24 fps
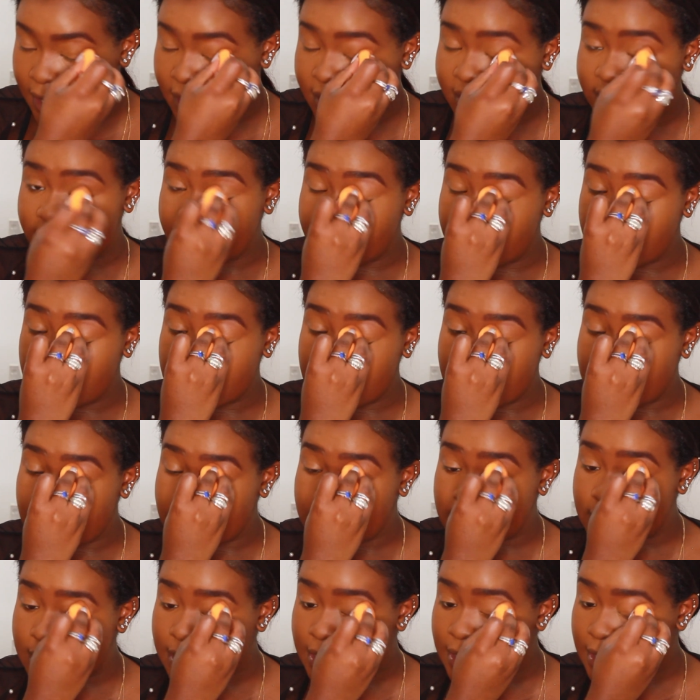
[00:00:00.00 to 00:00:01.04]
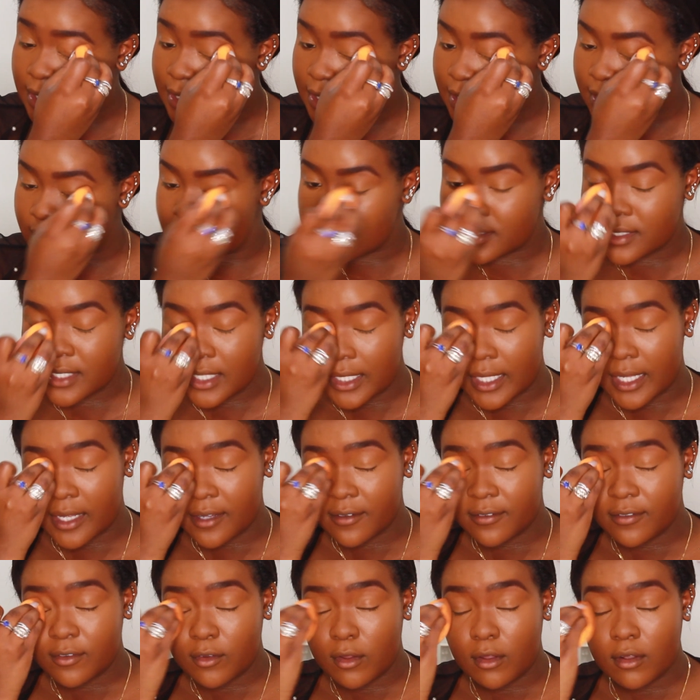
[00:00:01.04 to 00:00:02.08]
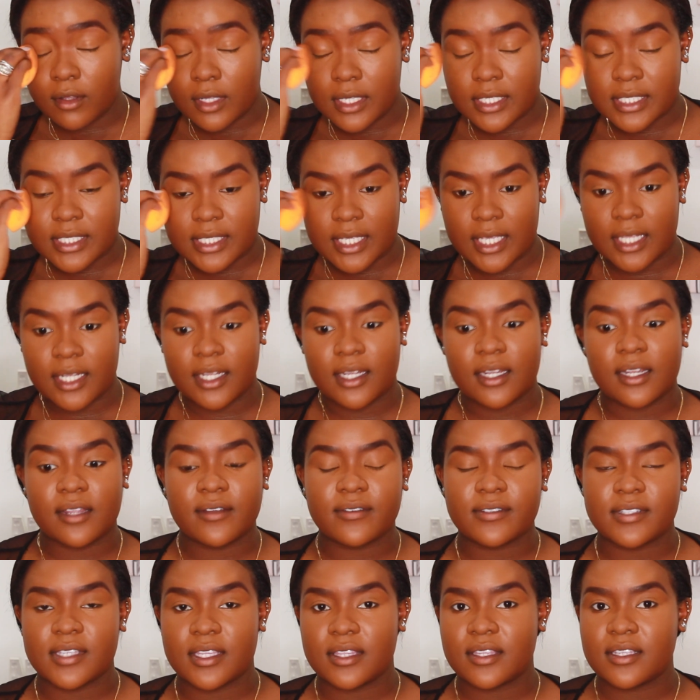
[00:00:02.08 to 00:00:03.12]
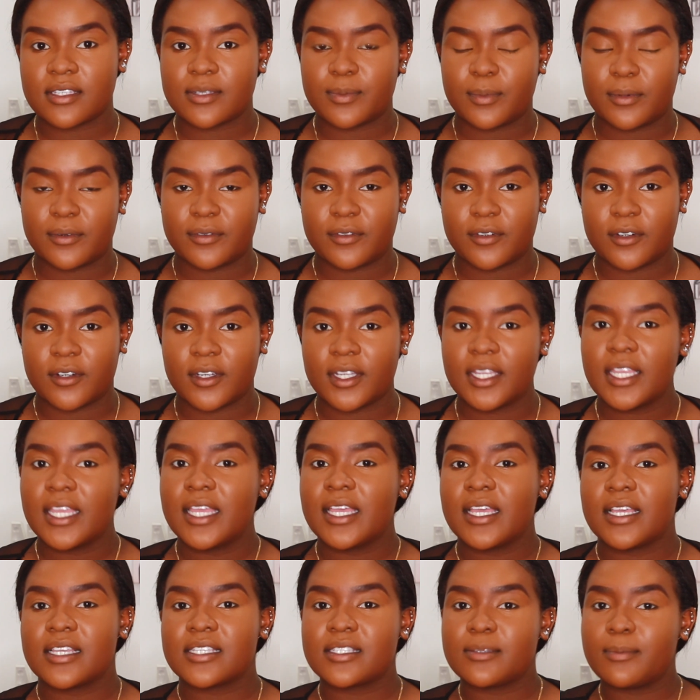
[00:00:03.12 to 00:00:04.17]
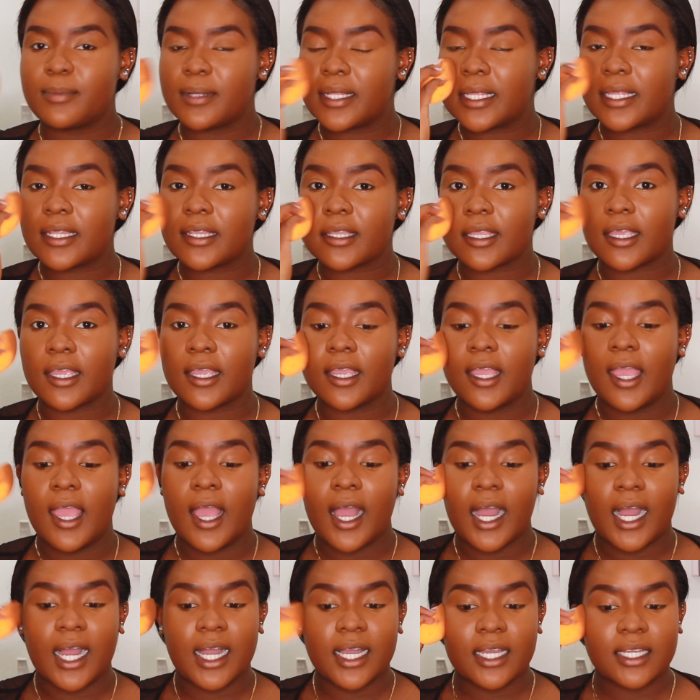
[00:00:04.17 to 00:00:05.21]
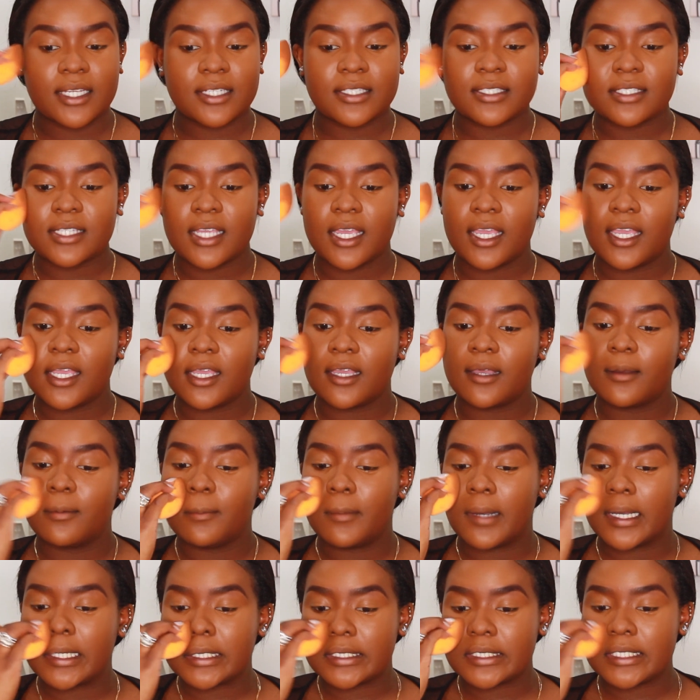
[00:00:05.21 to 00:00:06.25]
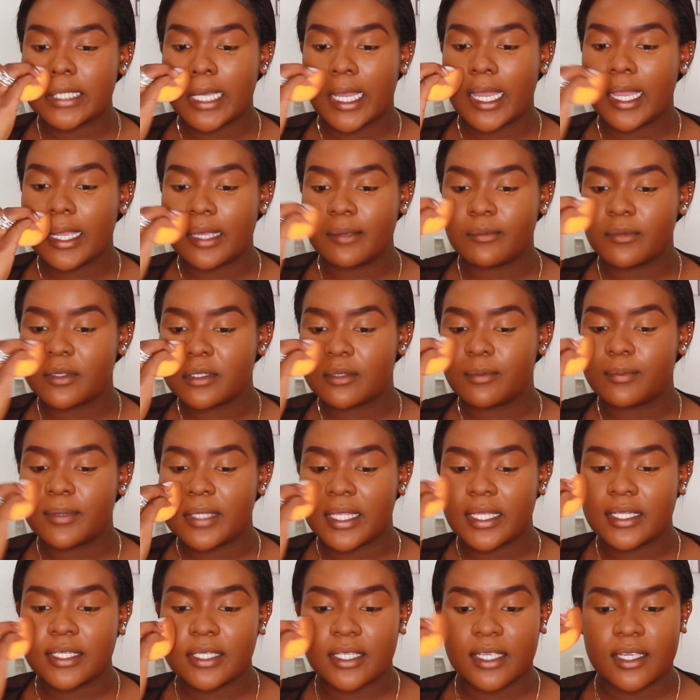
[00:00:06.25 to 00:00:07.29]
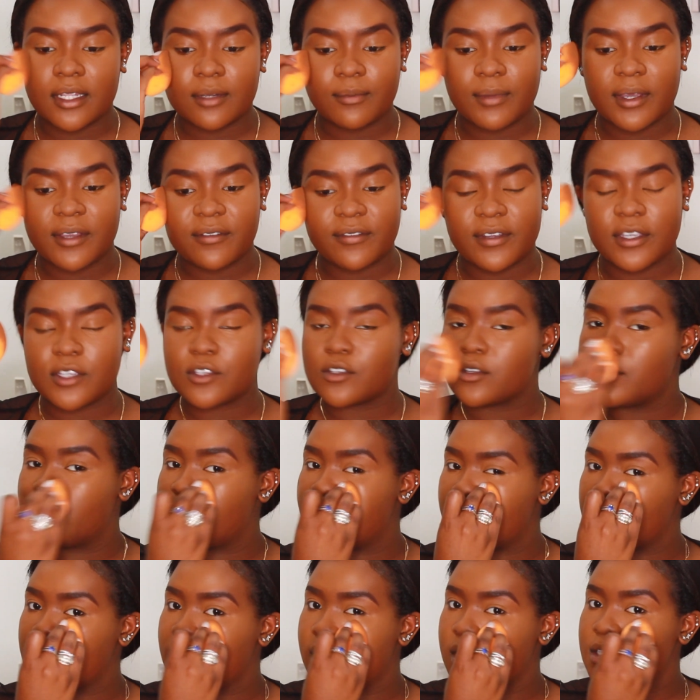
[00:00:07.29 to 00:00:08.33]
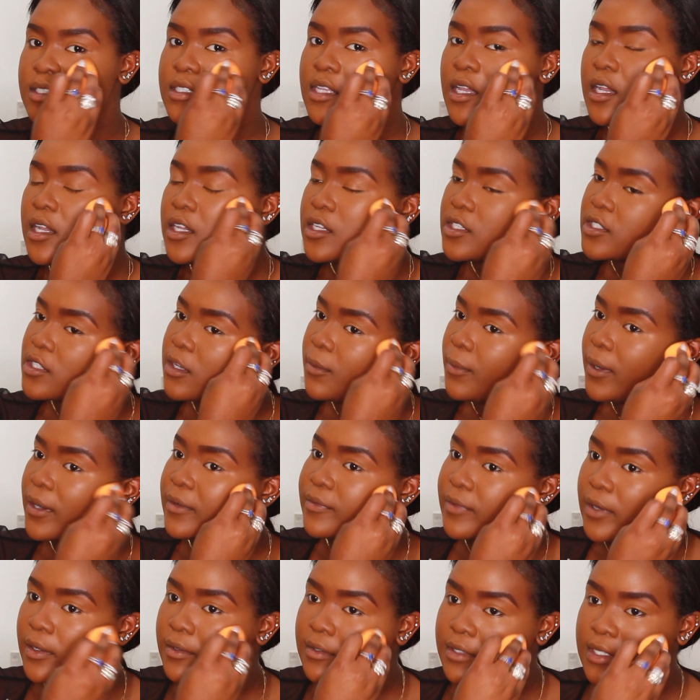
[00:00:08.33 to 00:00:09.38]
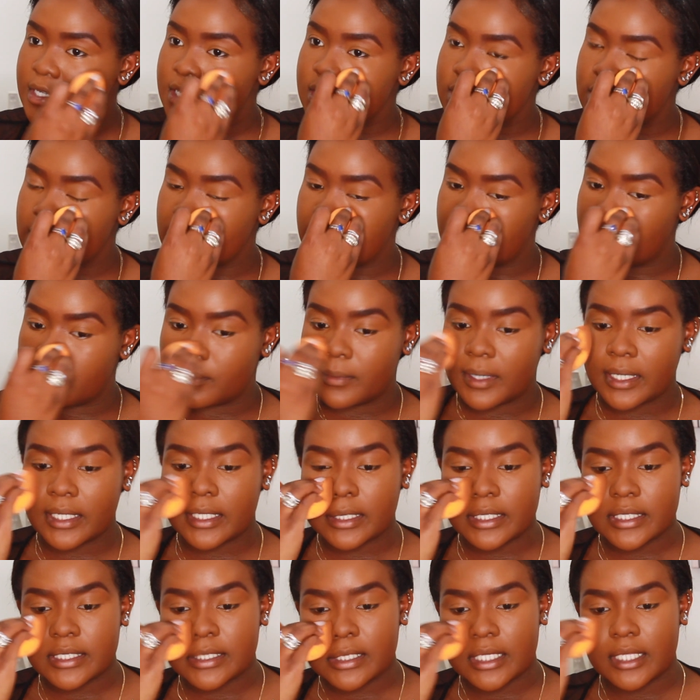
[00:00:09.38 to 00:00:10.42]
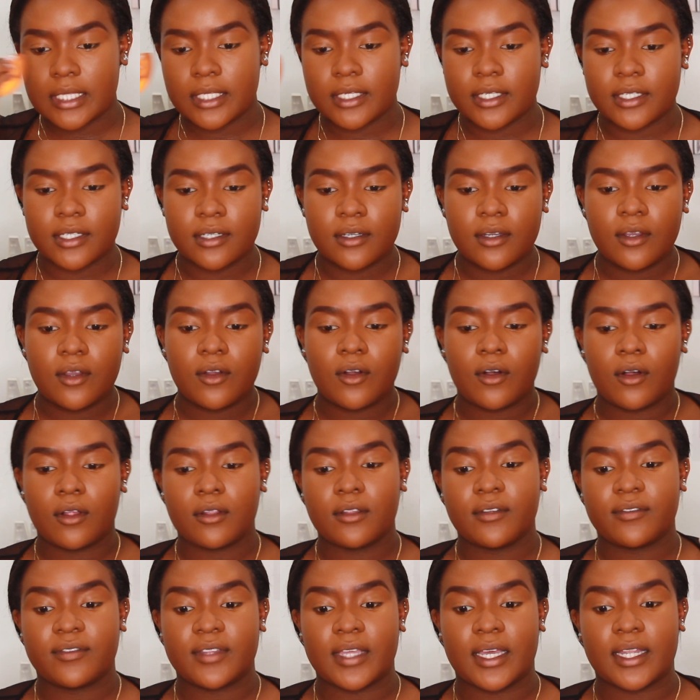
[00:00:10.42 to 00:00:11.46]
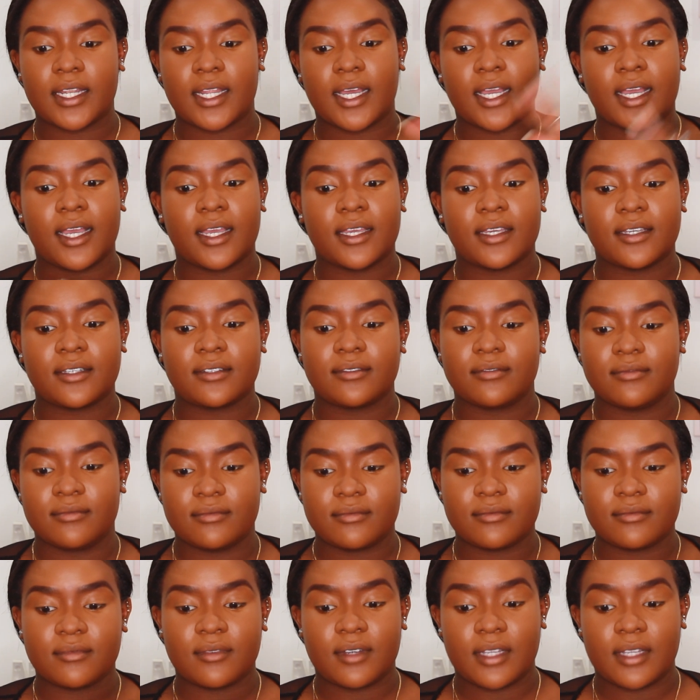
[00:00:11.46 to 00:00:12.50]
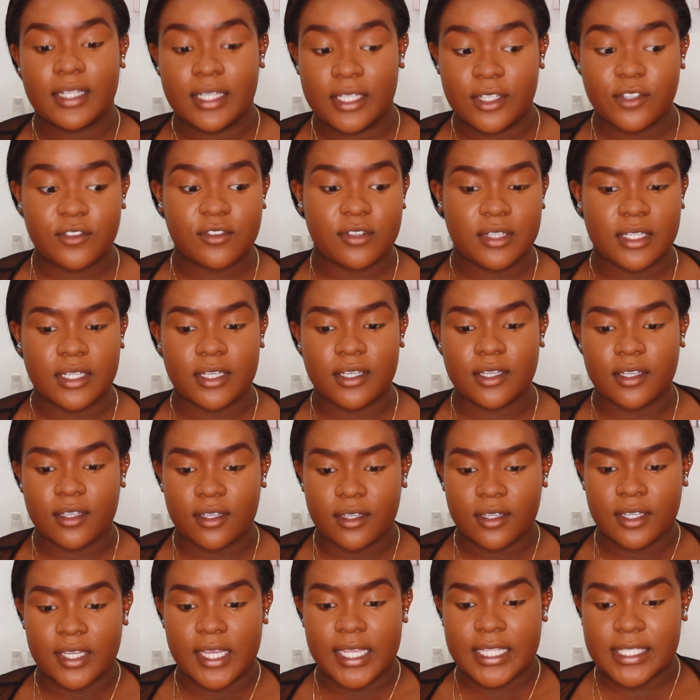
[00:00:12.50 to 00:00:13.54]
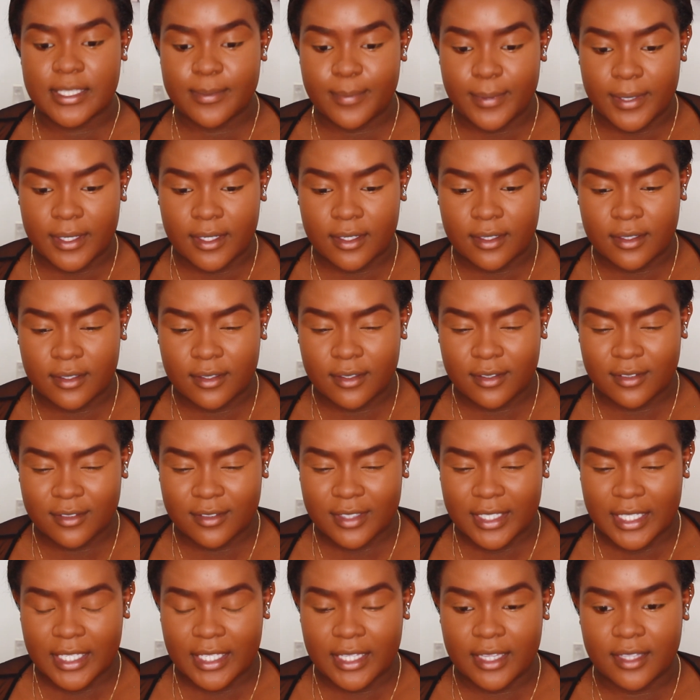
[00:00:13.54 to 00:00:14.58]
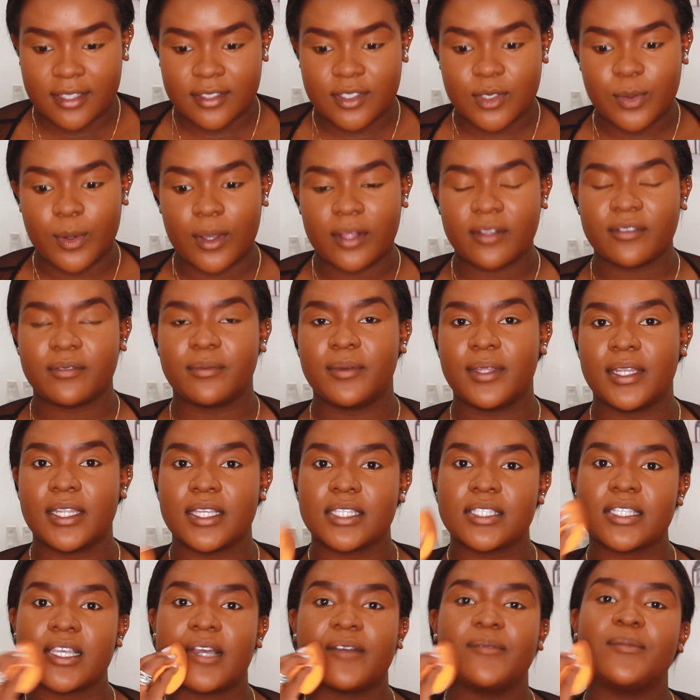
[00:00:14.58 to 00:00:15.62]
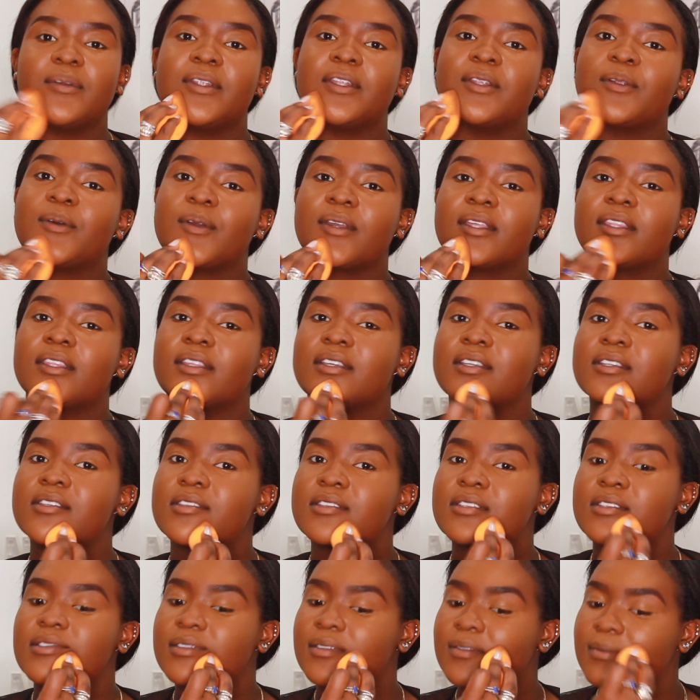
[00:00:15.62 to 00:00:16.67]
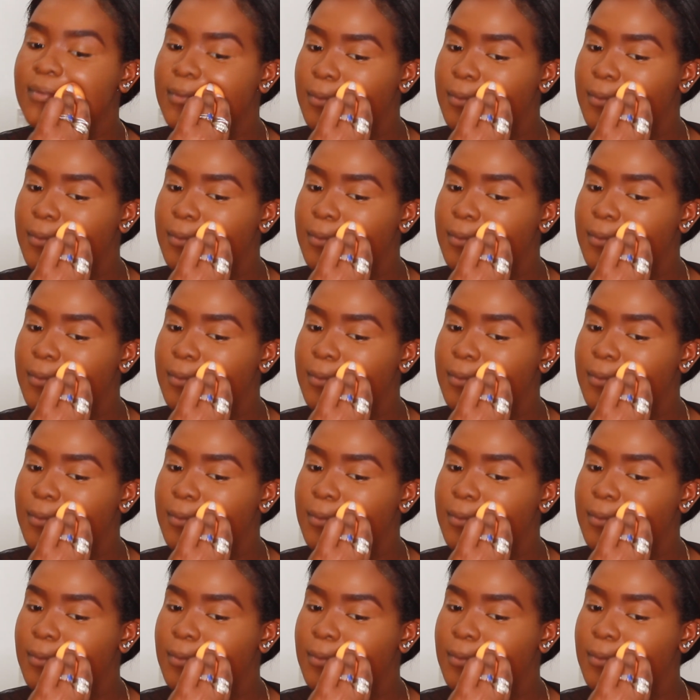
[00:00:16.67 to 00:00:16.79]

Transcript: I feel like the key to like flawless skin, and I've said this before, is blending. I take my time with blending in my facial products. So my foundation, my concealer, all of that. I literally, it's been 12 minutes I've been doing this.